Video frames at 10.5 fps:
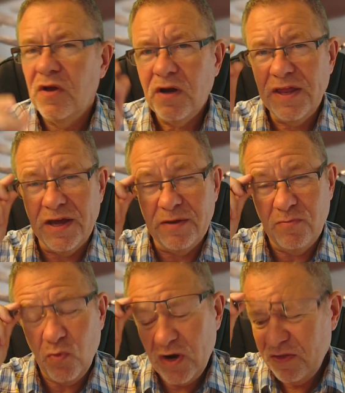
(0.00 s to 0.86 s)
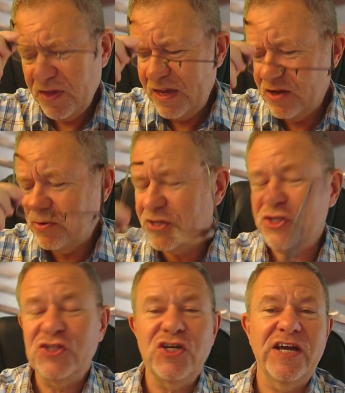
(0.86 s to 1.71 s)
Hi there. One of the
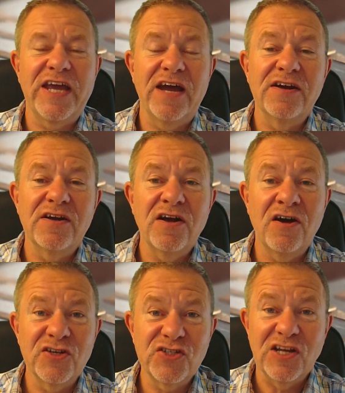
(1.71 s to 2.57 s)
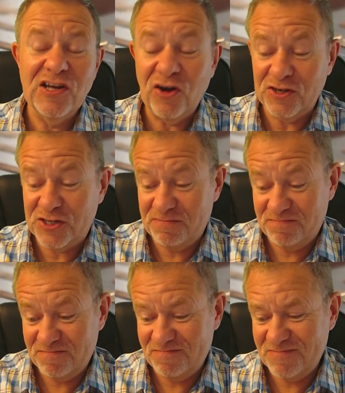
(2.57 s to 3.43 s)
questions I get asked a lot
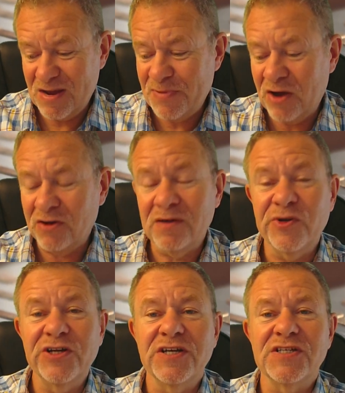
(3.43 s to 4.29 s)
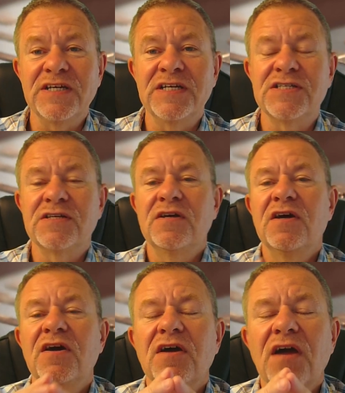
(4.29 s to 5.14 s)
about harmonicas is,
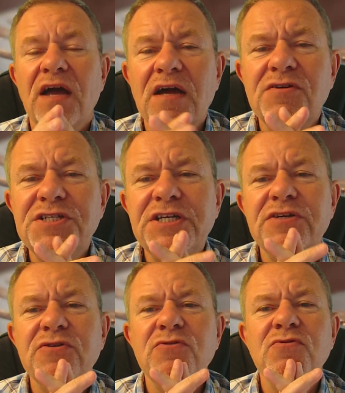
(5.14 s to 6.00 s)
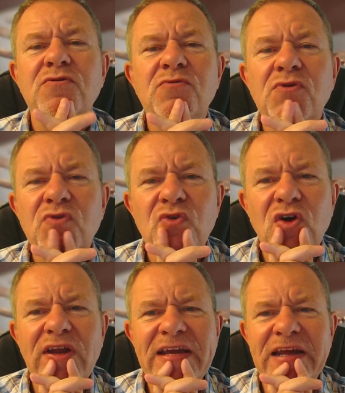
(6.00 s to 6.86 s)
how do you
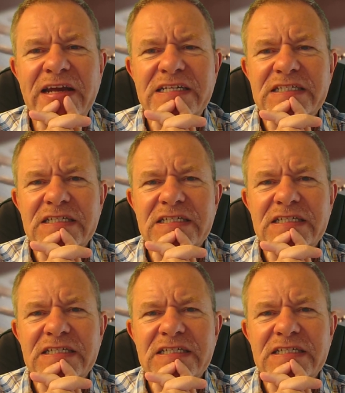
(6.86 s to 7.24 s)
clean it?